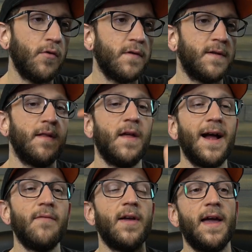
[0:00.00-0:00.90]
boards, and a
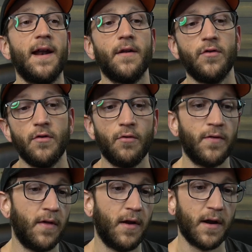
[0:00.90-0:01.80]
lot of it had to do
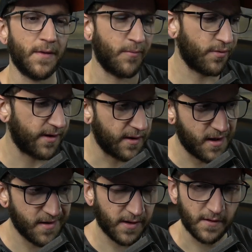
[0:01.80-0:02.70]
with a lot of the
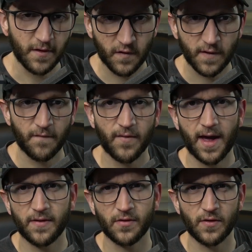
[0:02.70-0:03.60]
preons, ignition
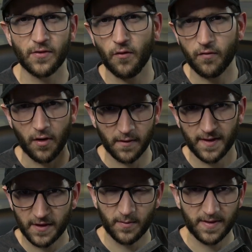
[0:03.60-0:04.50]
effects, and just overall
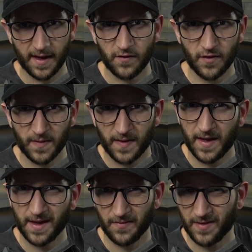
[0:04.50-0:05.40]
customization that
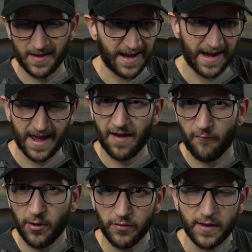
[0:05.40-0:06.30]
they, they kind of
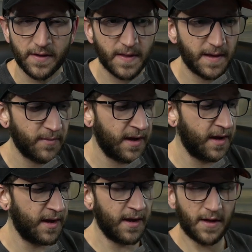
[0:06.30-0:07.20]
have built into them,
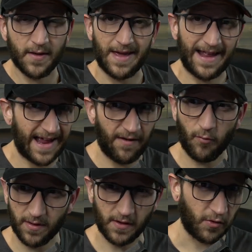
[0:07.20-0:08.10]
and I
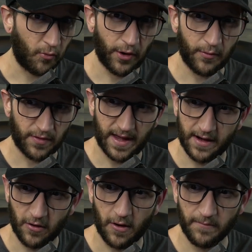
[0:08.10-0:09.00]
haven't been disappointed with
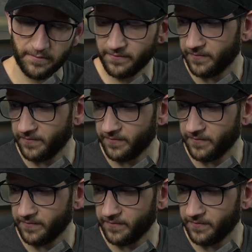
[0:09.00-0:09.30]
that at all